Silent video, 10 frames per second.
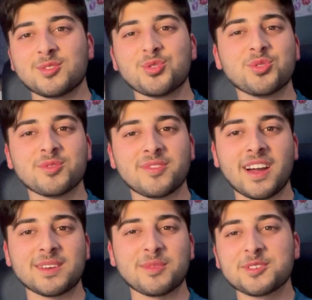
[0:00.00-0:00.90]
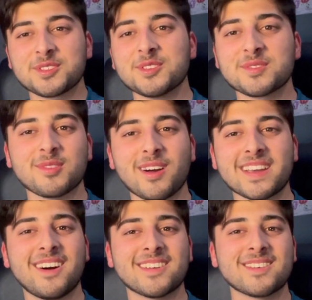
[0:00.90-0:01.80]
you find most useful. I
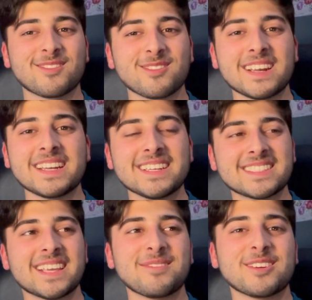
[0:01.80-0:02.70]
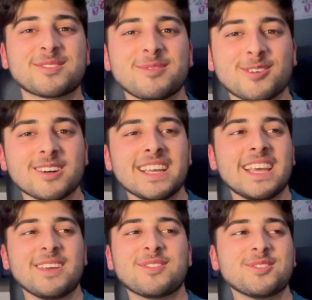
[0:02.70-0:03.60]
can't really say much more.
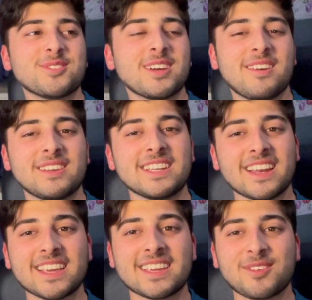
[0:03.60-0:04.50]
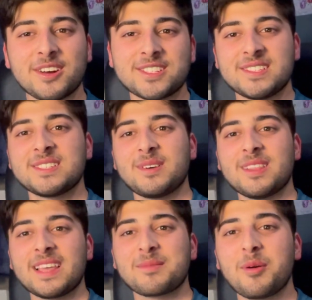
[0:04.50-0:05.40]
If you do have any like questions about
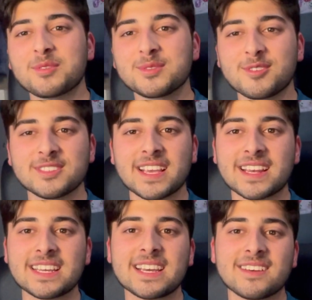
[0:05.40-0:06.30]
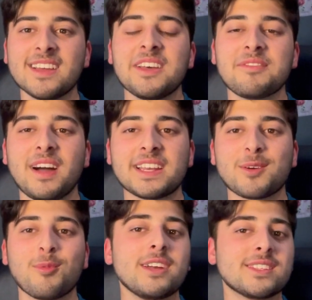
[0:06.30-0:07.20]
like Pomodoro technique and finding
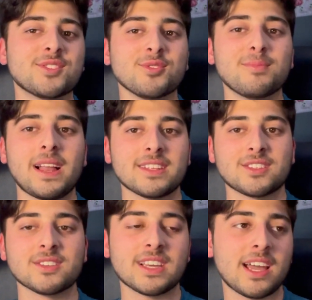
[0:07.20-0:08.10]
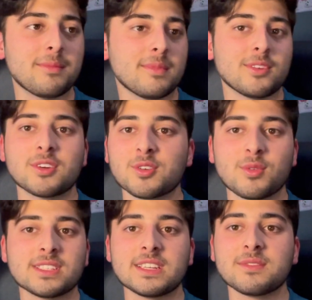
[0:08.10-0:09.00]
ways to balance your time, you can
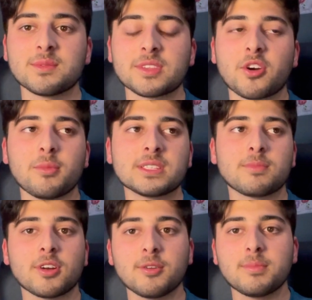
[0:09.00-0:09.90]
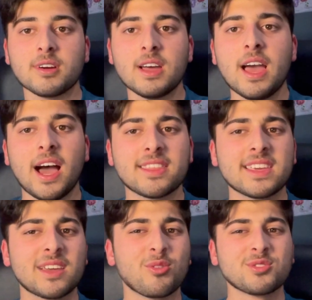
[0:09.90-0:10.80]
always leave them in the comments below. But I
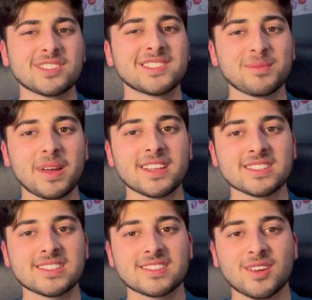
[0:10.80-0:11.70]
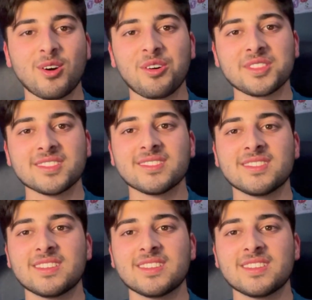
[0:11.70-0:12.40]
think it all just depends on